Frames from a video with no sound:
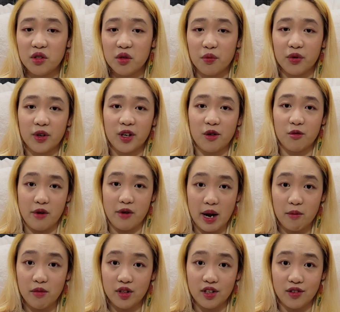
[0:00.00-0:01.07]
a pretty
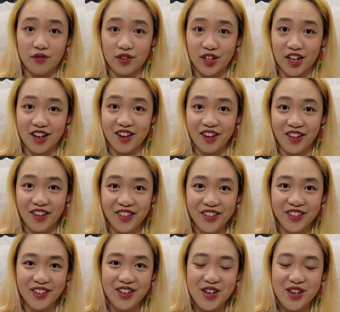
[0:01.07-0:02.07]
rambly video,